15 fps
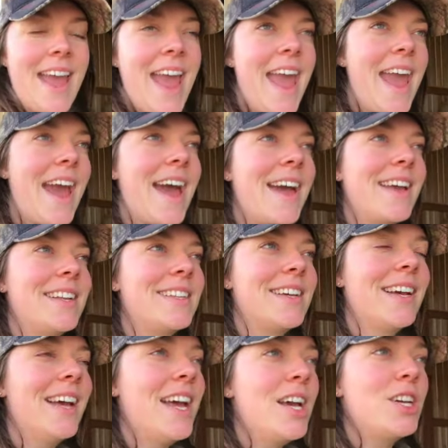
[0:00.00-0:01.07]
And
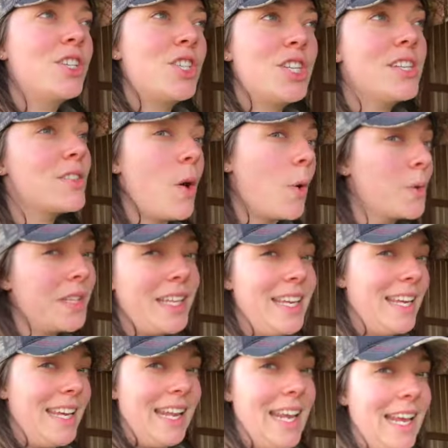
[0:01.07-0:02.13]
she's only
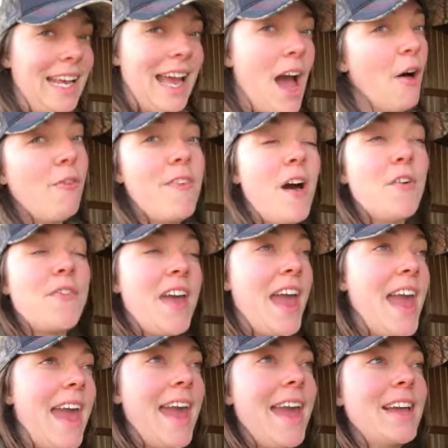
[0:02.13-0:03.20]
getting alfalfa
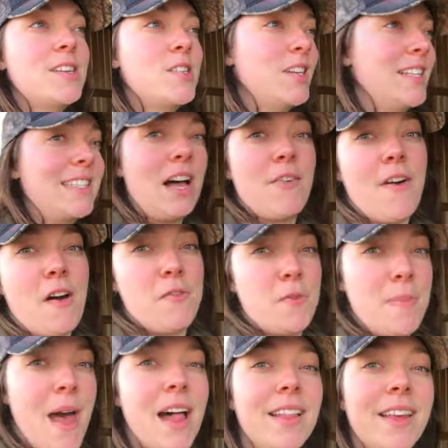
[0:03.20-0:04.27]
hay. She gets alfalfa
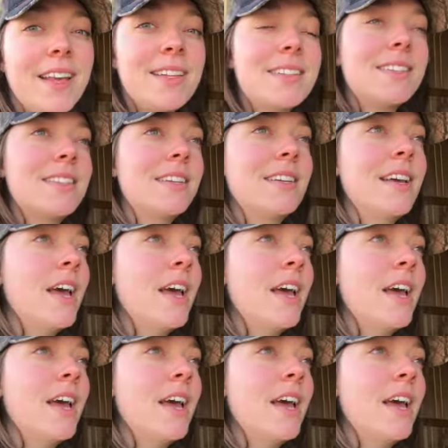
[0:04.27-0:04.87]
pellets,